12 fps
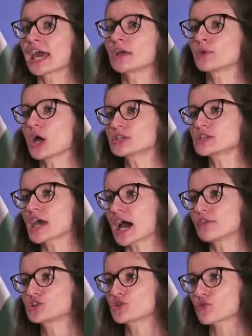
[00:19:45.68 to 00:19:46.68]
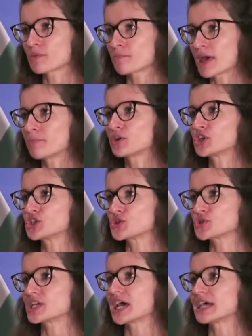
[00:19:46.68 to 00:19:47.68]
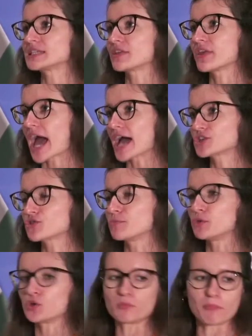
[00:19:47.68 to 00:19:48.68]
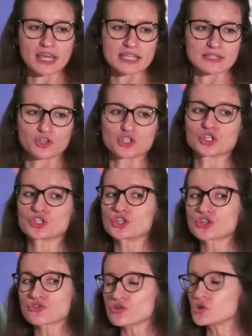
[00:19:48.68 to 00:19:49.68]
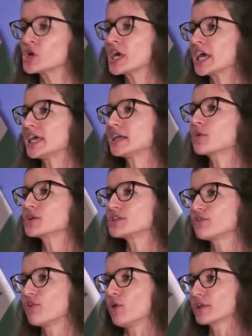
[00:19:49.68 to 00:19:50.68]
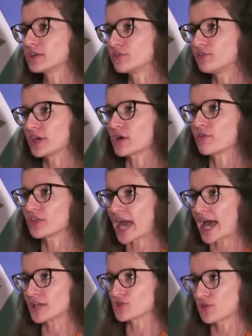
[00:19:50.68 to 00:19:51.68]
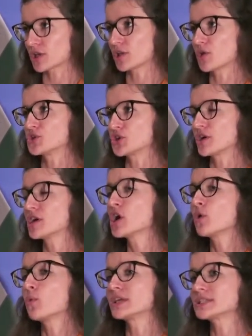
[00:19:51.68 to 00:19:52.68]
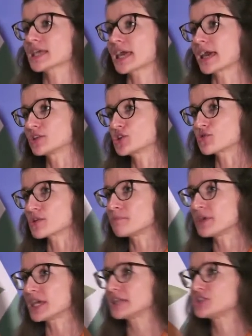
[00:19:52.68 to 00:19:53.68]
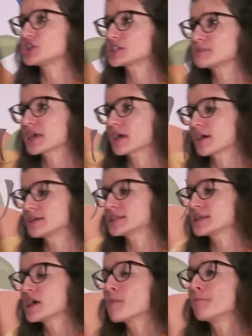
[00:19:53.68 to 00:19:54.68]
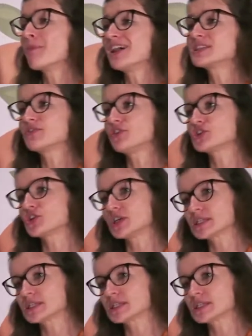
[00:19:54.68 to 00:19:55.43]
And we also have to remember to set the attribute base feature to true in our default config of the Android closure. Once again, to repeat, just because multi-feature